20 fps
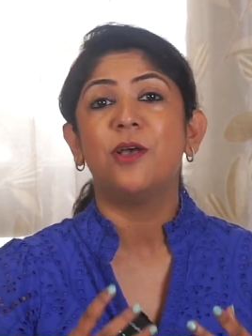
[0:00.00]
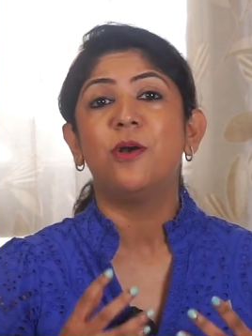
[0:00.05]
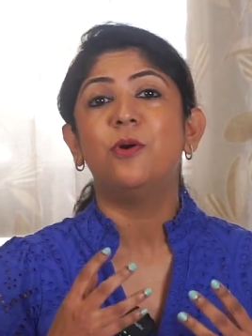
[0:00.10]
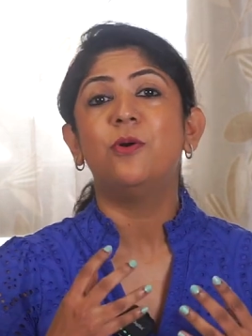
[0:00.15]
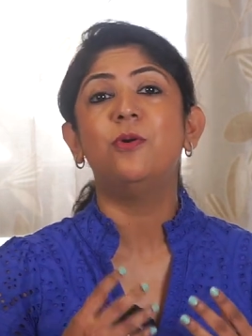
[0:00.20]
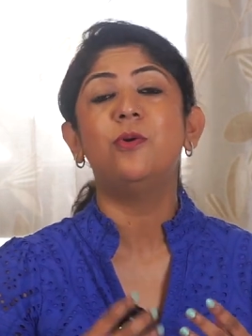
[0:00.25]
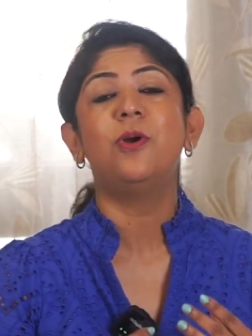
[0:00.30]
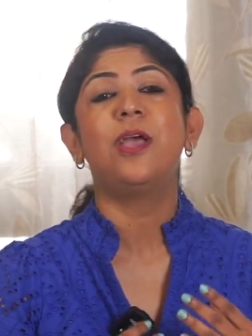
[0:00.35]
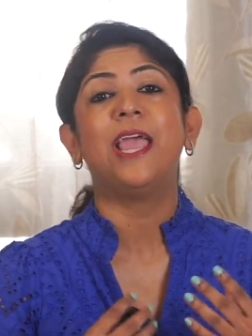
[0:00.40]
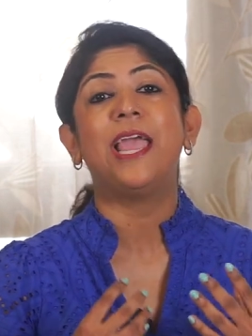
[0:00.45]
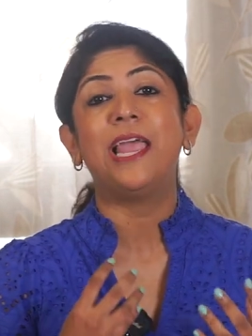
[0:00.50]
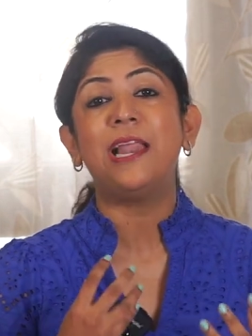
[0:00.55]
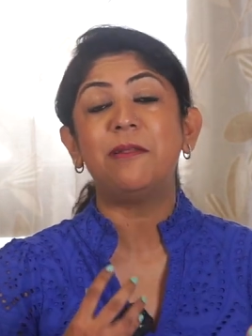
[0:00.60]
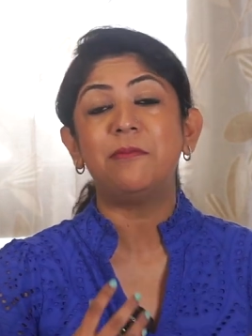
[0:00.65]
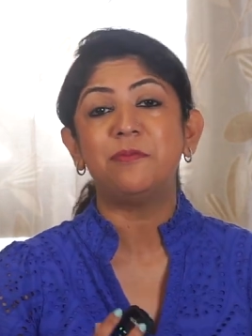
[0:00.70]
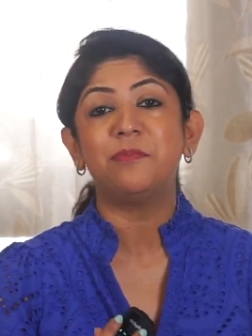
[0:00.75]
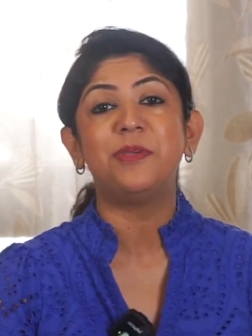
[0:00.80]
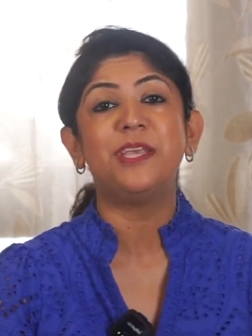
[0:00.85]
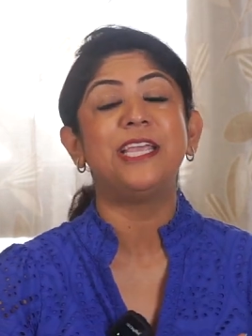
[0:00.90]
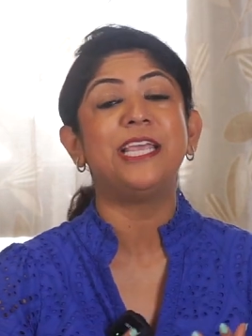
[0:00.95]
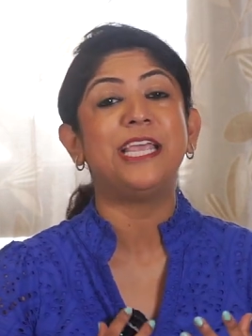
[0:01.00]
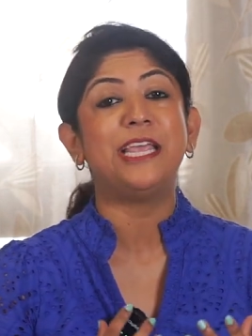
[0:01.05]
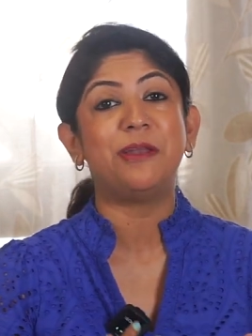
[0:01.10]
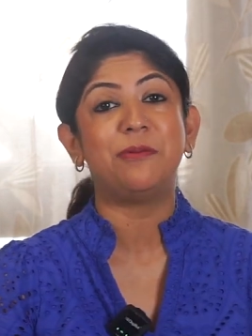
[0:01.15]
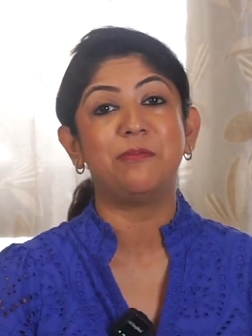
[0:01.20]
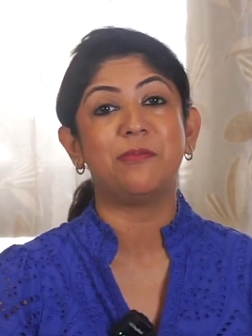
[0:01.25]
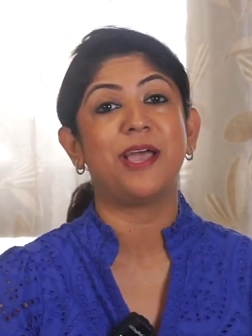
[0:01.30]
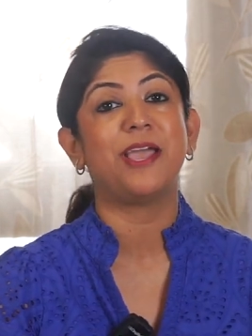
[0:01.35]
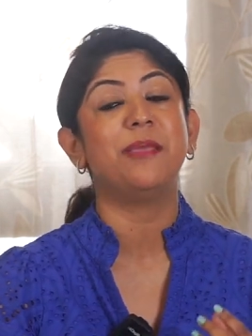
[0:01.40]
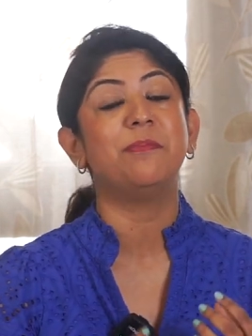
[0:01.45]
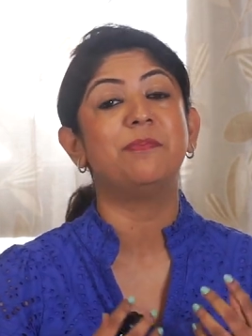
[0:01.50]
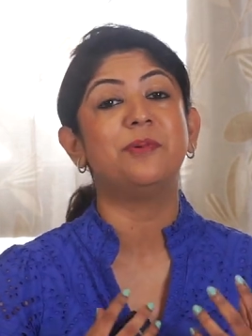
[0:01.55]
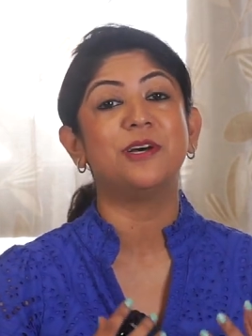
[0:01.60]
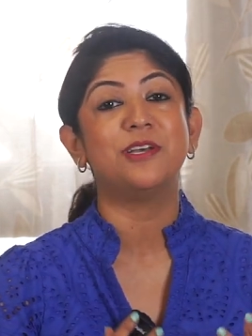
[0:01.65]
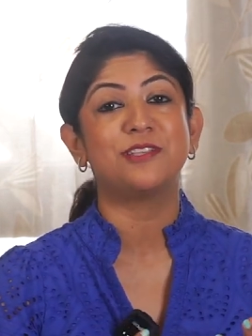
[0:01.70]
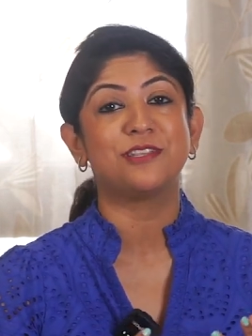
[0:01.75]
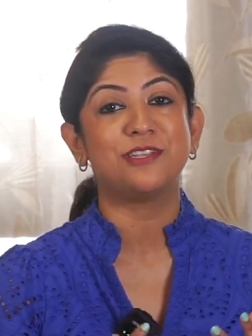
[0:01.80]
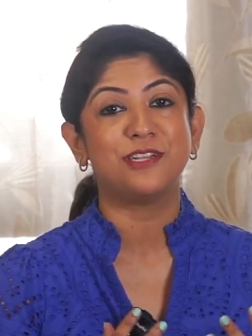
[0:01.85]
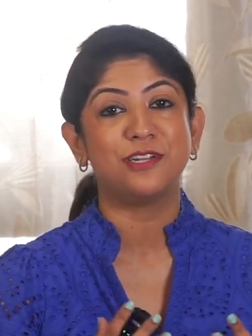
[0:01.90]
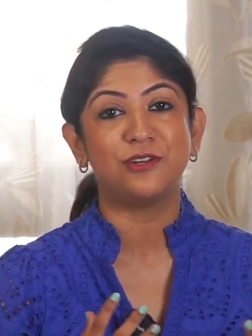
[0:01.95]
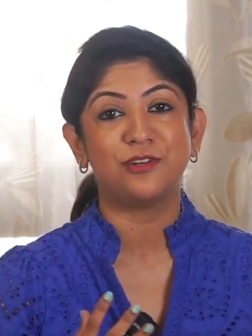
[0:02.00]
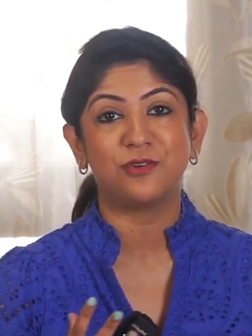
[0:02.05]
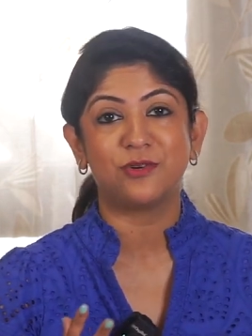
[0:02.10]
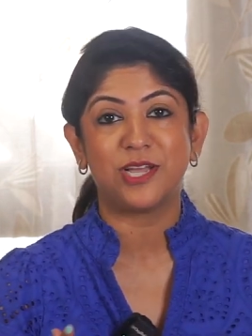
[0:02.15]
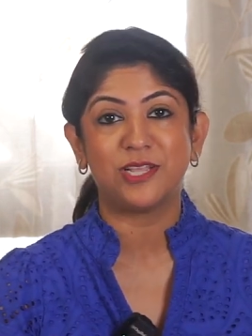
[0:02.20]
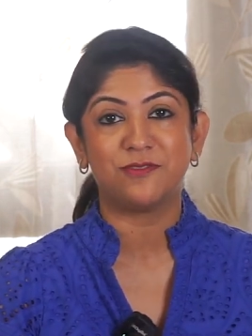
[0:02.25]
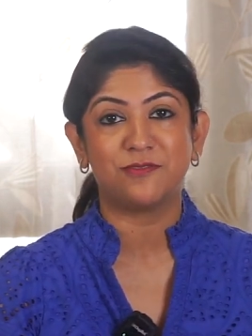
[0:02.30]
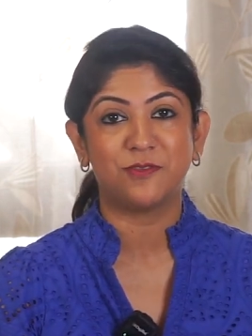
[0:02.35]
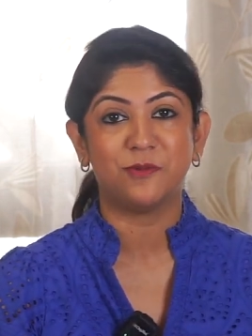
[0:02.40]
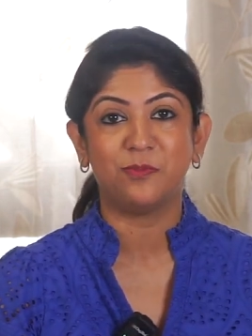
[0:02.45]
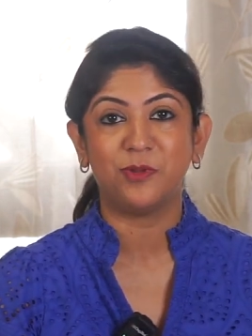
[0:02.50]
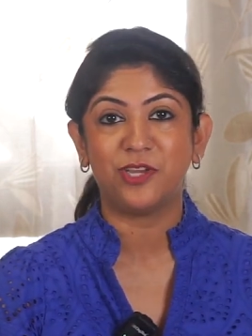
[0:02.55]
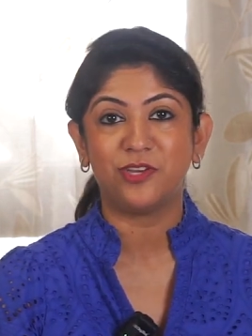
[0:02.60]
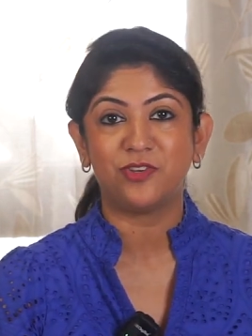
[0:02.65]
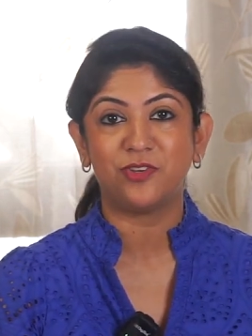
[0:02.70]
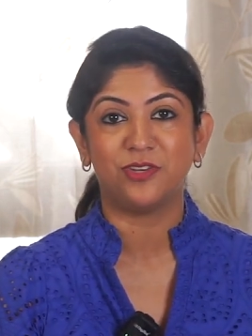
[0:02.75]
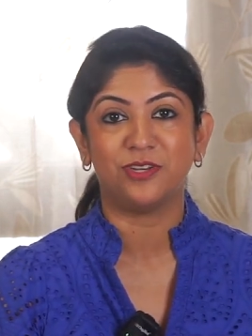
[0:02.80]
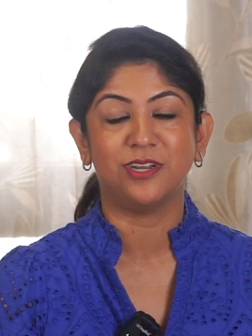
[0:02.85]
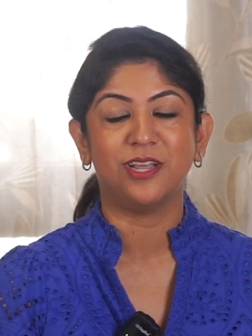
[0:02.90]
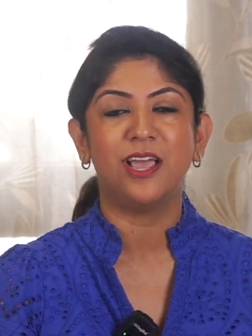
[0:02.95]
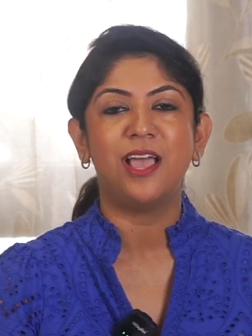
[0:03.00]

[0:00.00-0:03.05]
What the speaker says: who helped me in my personal transformation.